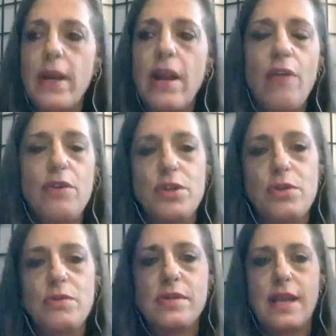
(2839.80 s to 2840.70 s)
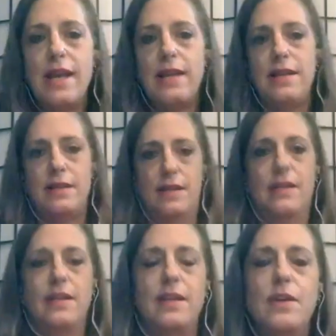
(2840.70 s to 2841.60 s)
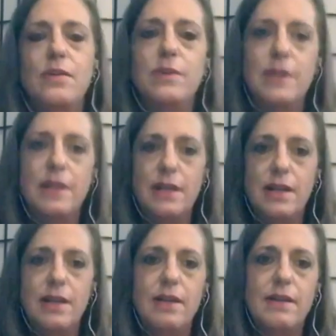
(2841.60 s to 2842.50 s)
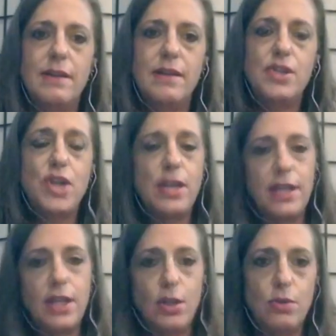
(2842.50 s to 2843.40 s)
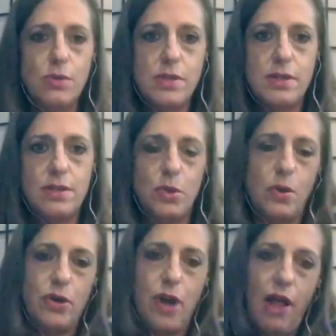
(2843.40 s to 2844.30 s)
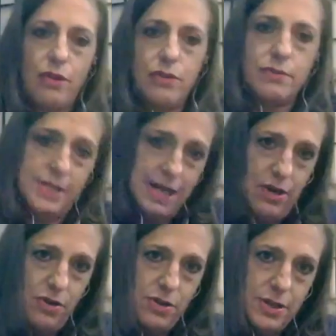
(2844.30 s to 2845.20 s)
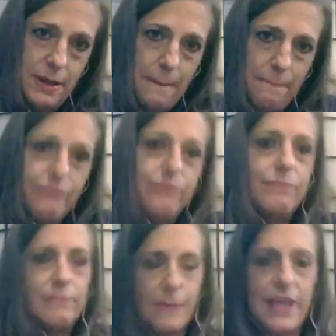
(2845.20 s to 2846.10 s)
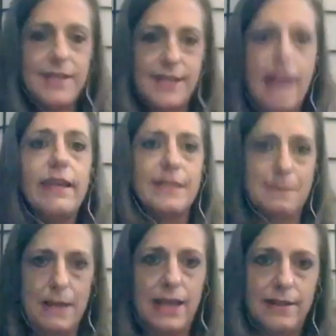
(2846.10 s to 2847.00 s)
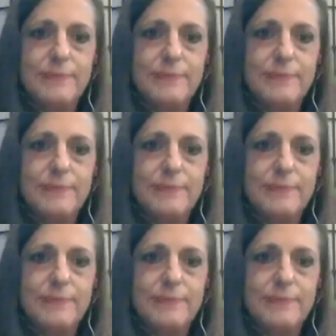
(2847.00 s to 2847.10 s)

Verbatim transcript: dollar shoes and, you know, gently used two hundred dollar sneakers is telling to me.